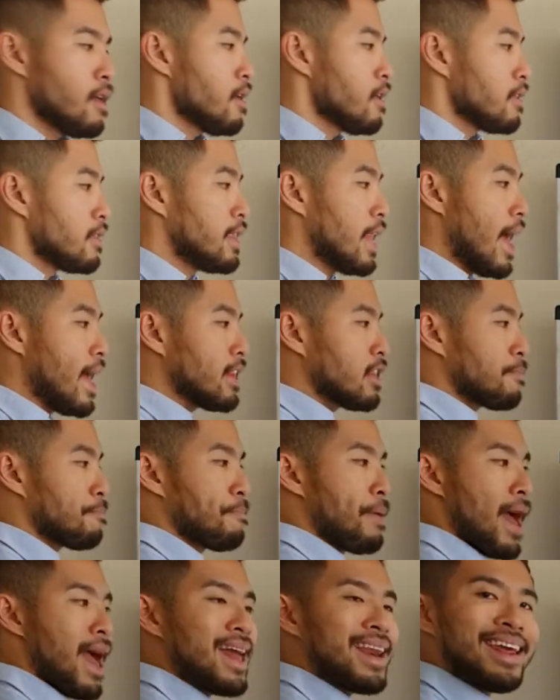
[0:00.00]
Let's
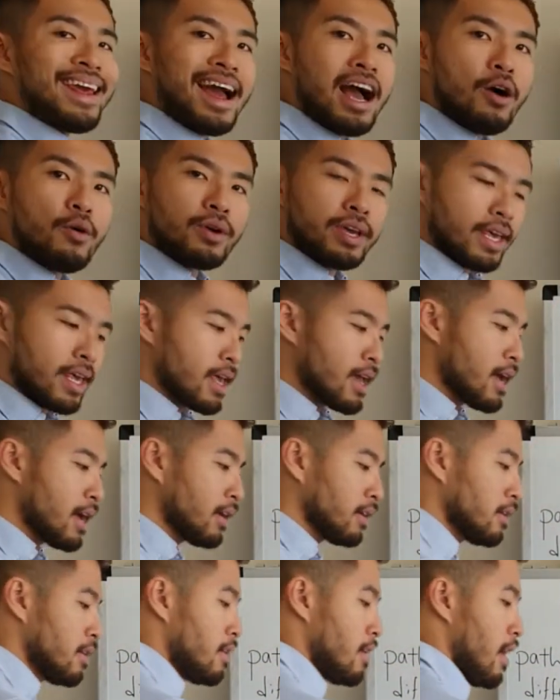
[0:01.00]
pan it out
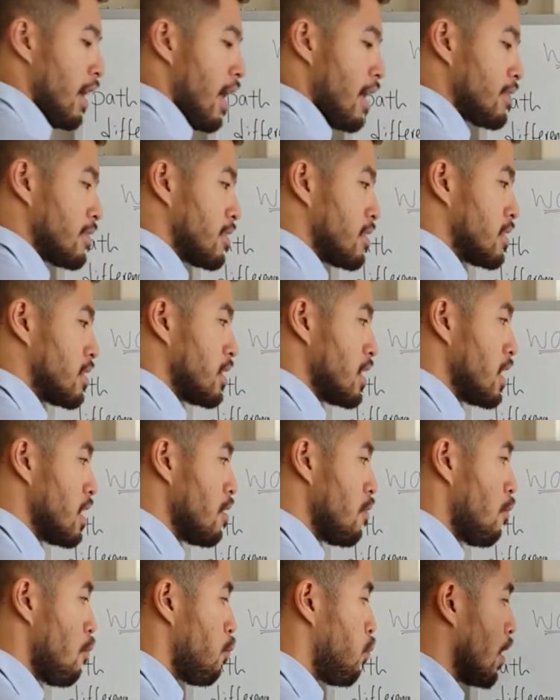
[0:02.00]
here and
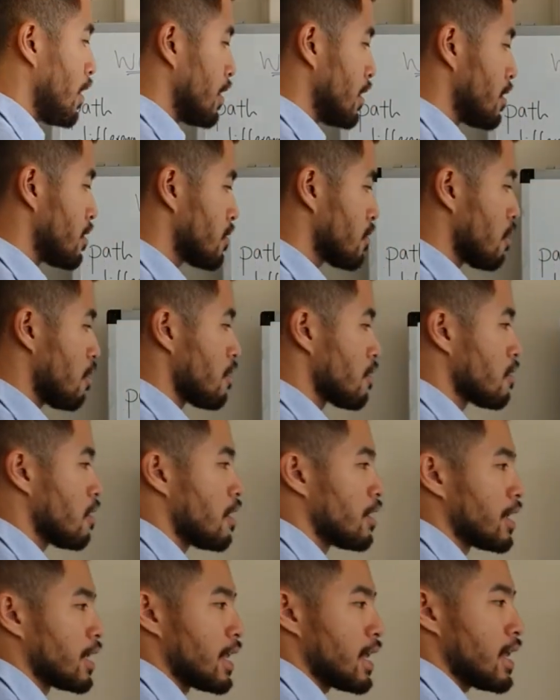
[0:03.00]
see what is going
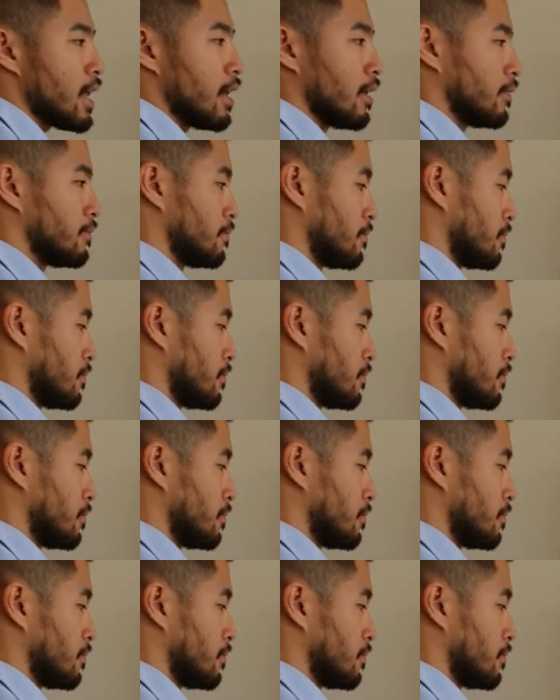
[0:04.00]
on in here.